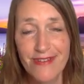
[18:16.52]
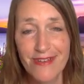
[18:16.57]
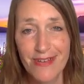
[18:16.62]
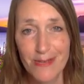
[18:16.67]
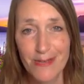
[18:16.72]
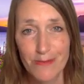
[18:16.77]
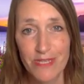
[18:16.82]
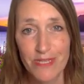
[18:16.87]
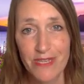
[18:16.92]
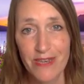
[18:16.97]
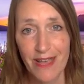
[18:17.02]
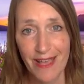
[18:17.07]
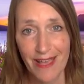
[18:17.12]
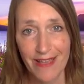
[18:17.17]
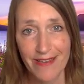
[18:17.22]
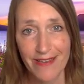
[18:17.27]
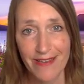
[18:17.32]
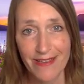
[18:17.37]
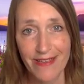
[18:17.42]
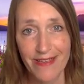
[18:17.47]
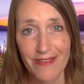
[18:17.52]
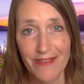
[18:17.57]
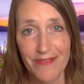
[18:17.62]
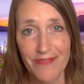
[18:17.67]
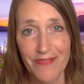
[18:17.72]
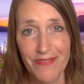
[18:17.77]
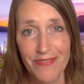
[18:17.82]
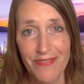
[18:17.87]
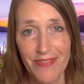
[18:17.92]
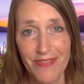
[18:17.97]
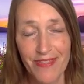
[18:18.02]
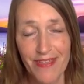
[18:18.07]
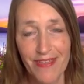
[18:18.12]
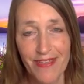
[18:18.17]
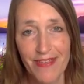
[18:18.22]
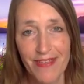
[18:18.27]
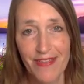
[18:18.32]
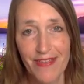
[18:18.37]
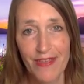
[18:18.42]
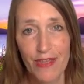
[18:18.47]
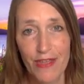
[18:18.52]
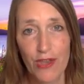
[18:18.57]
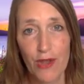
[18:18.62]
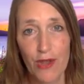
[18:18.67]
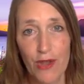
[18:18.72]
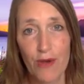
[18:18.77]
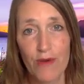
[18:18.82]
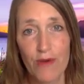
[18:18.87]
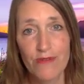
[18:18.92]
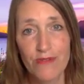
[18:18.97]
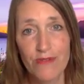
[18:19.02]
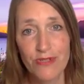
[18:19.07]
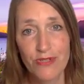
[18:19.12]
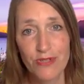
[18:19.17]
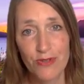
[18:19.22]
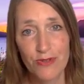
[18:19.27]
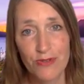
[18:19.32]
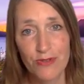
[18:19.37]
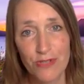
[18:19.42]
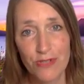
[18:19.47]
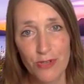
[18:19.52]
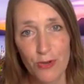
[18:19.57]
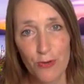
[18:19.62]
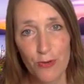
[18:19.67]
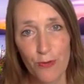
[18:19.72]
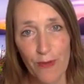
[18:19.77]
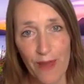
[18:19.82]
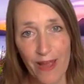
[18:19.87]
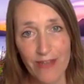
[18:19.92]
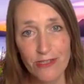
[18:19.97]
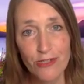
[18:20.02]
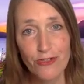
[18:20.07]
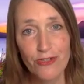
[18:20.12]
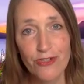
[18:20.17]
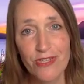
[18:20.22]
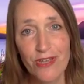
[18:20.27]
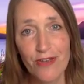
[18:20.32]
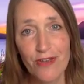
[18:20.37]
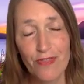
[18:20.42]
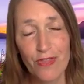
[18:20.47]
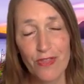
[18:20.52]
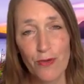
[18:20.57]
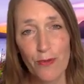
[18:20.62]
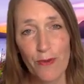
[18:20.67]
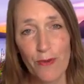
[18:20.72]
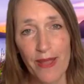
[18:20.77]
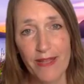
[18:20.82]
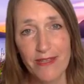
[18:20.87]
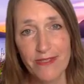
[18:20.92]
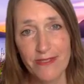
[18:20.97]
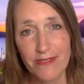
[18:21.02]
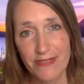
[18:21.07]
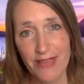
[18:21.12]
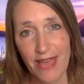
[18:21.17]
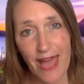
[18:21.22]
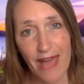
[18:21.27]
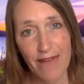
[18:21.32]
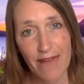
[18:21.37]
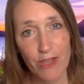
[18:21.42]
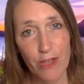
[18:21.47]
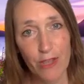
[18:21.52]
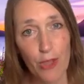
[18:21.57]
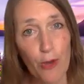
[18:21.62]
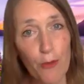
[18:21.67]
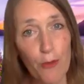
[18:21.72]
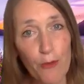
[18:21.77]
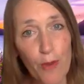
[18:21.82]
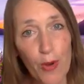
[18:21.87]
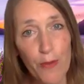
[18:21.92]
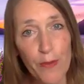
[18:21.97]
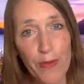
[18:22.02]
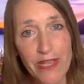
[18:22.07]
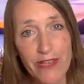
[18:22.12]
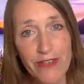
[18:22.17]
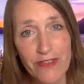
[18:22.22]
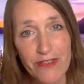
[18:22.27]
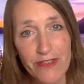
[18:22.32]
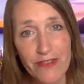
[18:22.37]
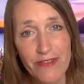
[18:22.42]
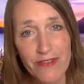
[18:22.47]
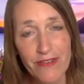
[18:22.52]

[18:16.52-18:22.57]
comes in handy, to grant yourself the grace to have a low moment